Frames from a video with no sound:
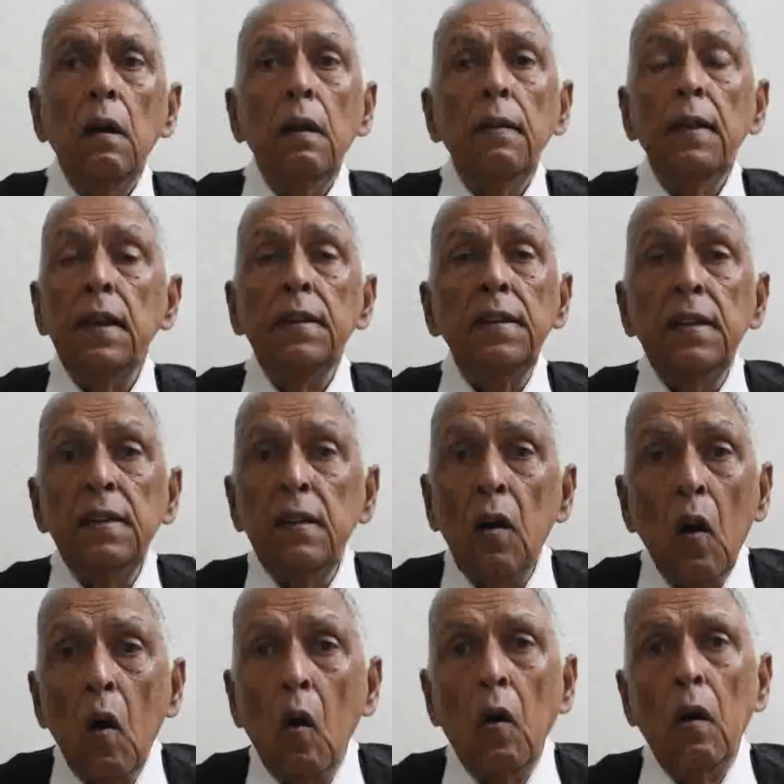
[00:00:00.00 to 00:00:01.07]
This is
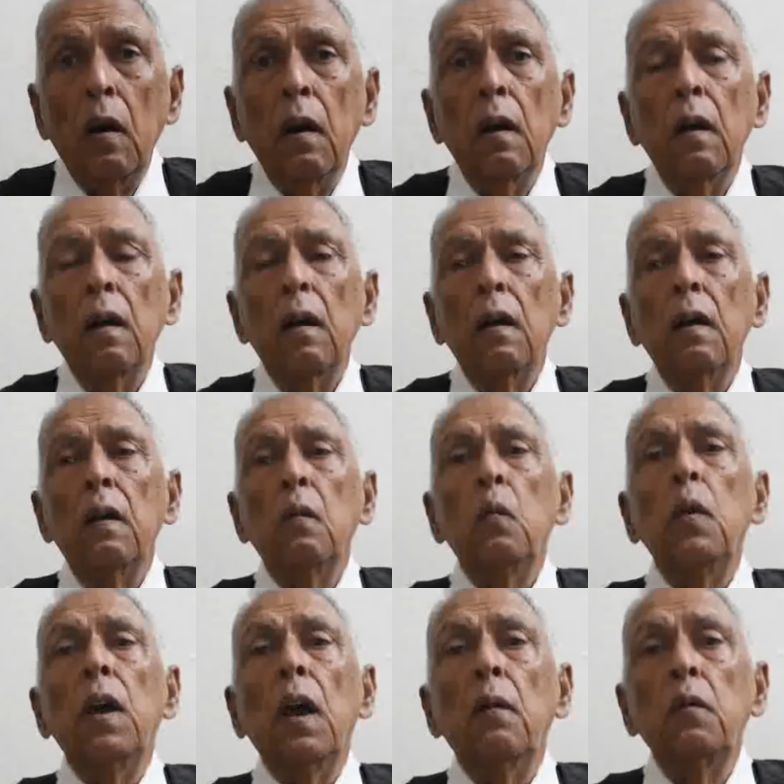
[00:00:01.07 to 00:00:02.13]
wrong.
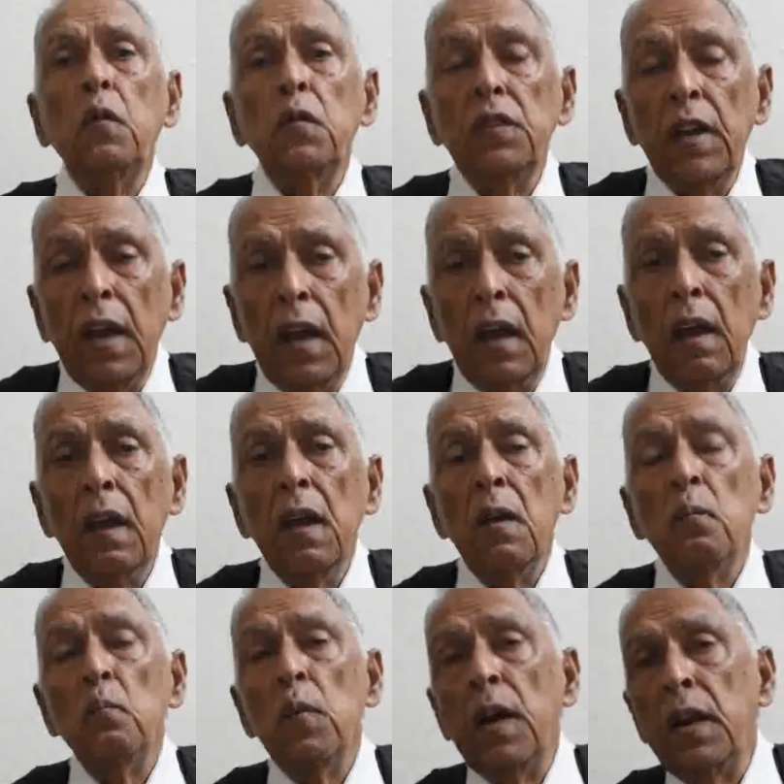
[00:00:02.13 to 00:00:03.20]
We have to say,
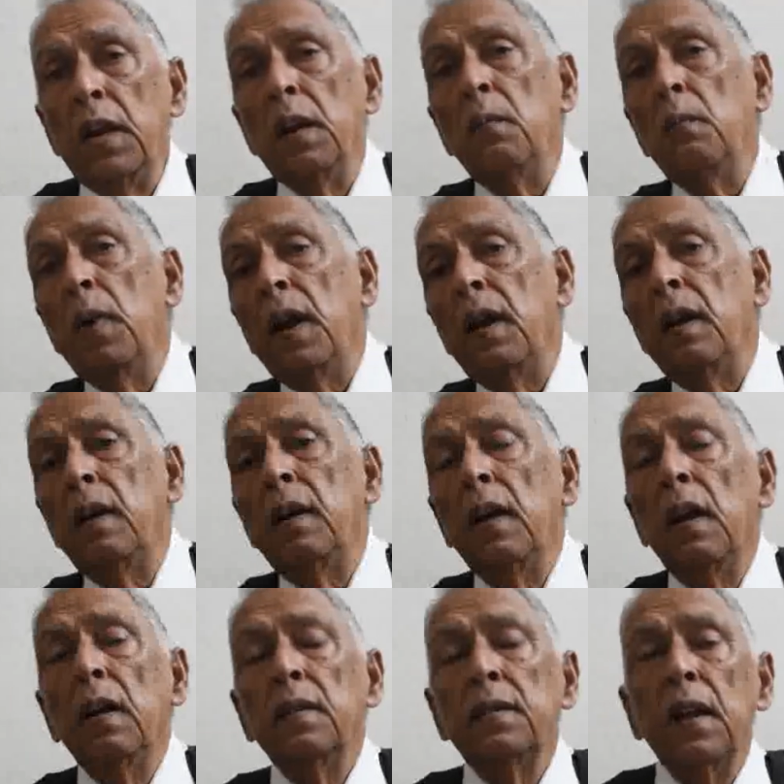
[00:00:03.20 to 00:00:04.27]
Mariam
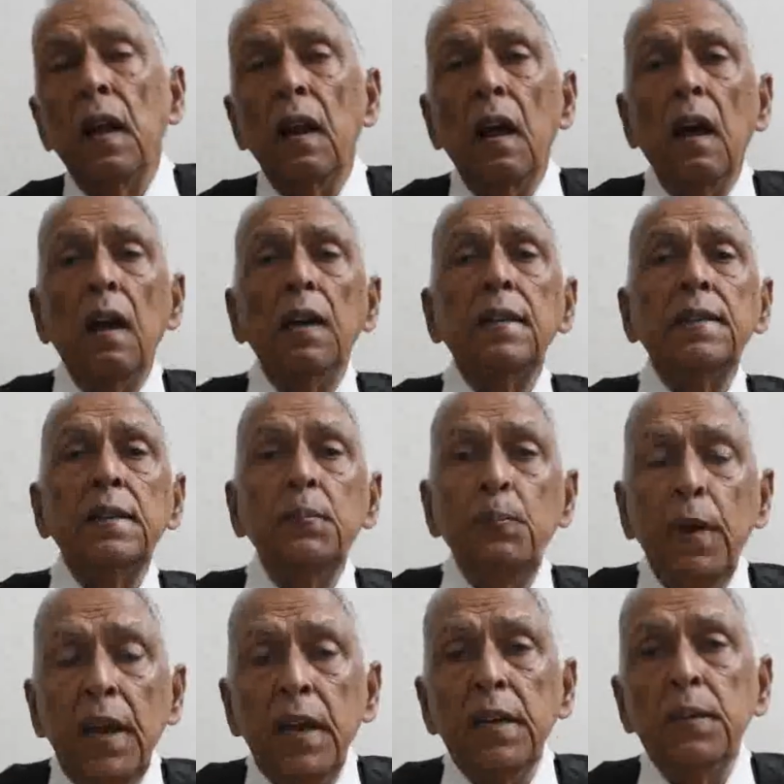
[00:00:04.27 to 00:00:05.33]
and Salar
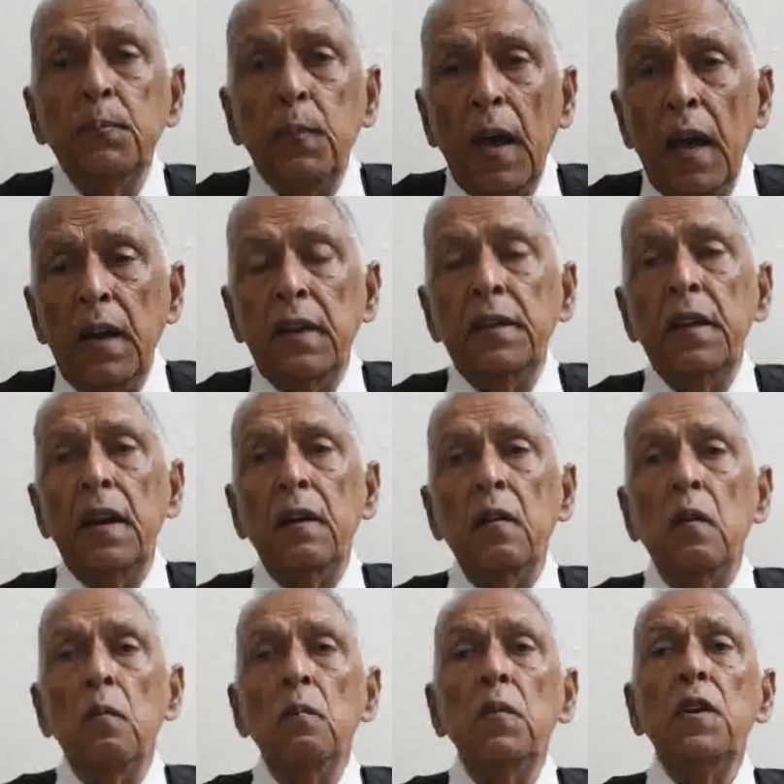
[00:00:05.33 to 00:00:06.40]
speak Spanish at
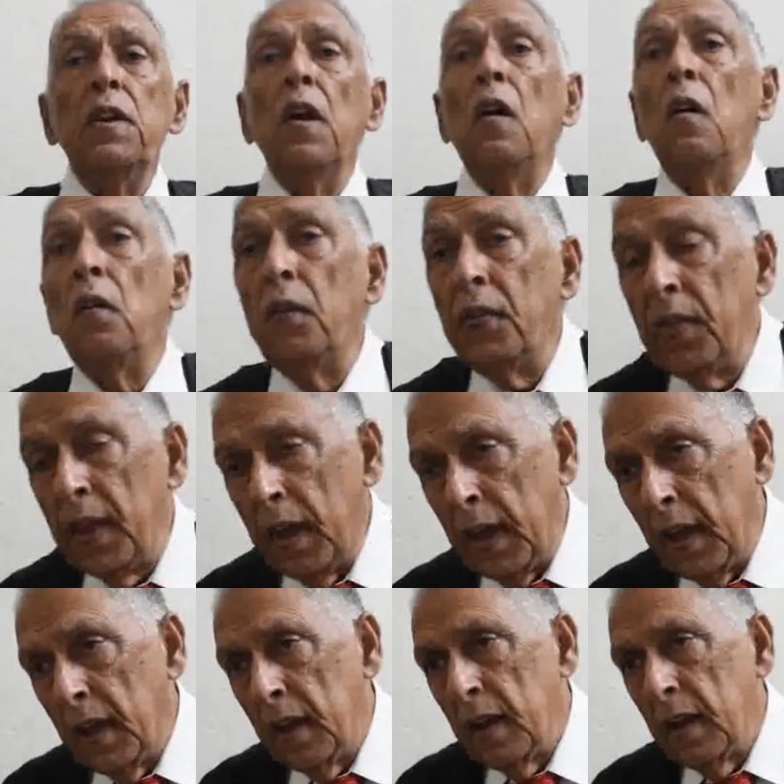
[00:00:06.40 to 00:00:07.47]
home, don't they?